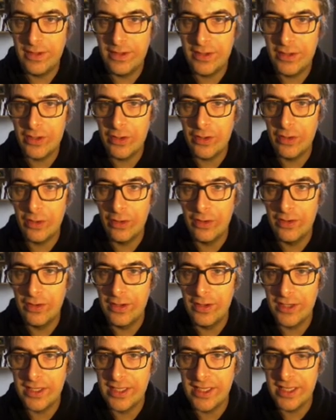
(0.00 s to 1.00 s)

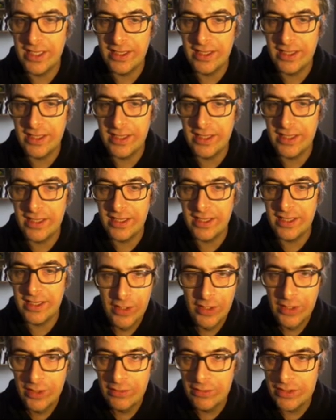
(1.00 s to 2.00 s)
called kingdom
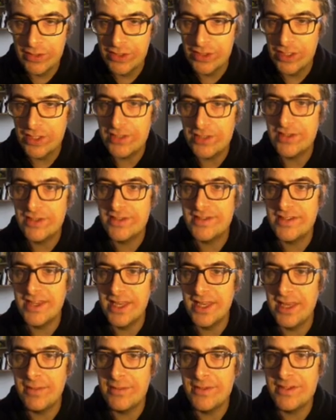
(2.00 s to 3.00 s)
with just the
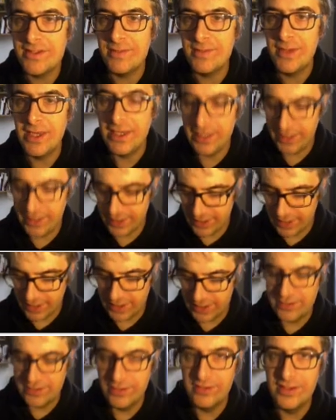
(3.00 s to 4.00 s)
same spelling
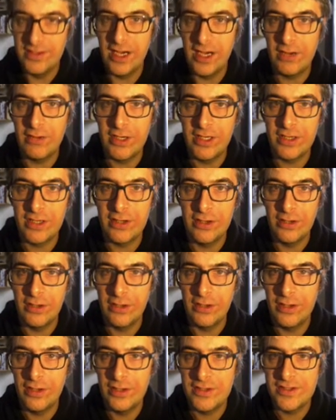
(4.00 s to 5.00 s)
as the Darwin
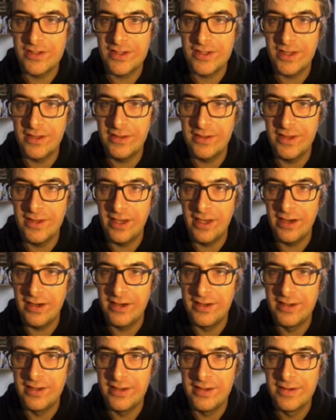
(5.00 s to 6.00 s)
Core standard.
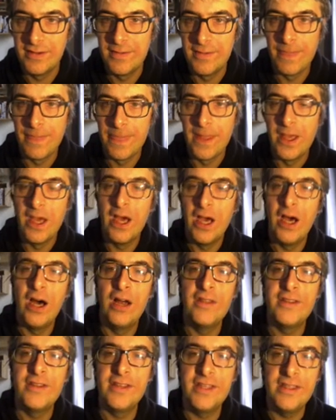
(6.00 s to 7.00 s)

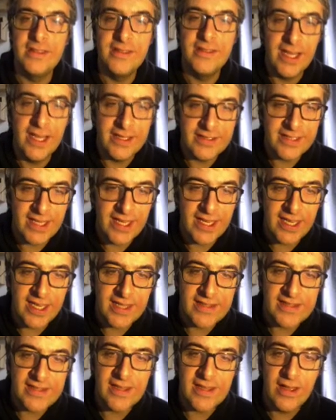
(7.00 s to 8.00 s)
And in that
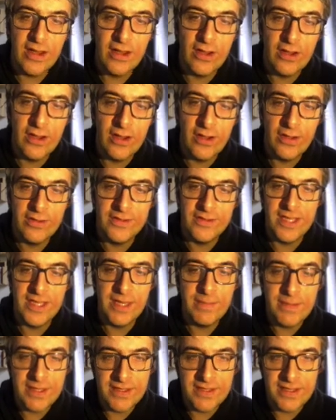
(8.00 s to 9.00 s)
case, the
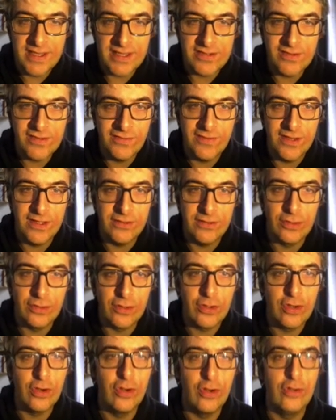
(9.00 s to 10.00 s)
IPT has a feature
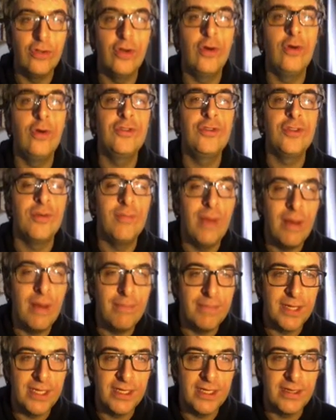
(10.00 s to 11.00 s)
called auto
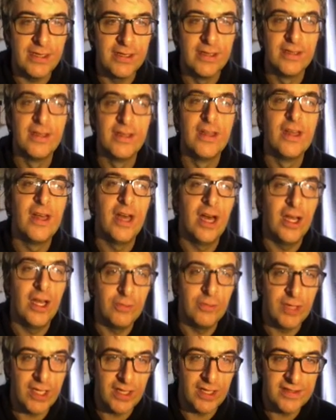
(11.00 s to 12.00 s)
mapping. And
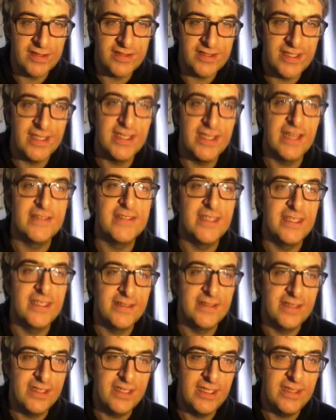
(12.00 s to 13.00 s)
we can see that
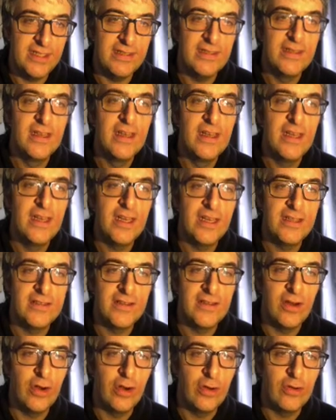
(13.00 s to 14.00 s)
indeed it
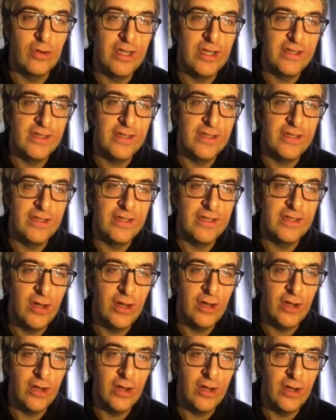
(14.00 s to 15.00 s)
already
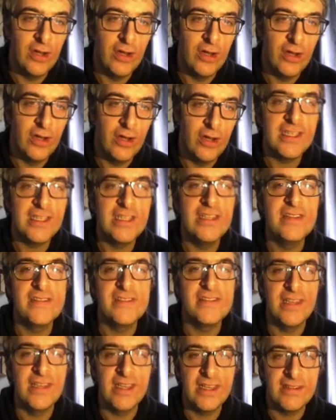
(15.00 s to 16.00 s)
automatically
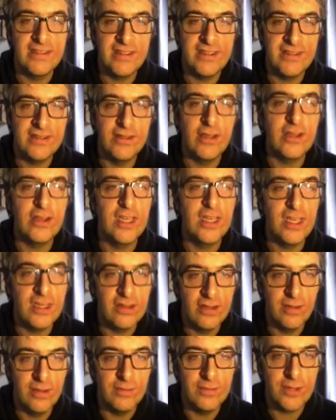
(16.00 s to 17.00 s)
selected the
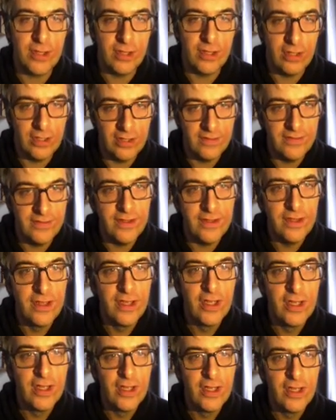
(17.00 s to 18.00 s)
kingdom column
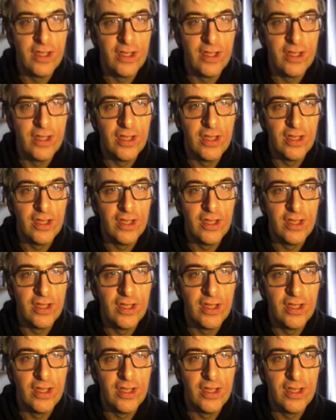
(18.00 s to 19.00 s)
to
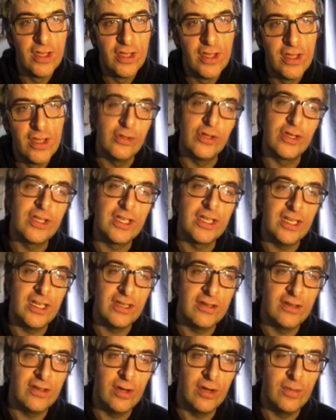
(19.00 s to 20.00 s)
match the
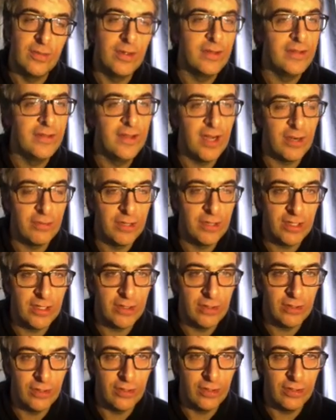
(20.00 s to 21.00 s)
kingdom Darwin
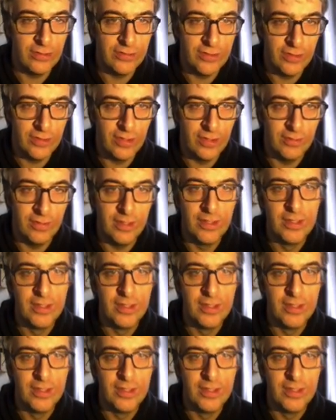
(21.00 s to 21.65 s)
Core term.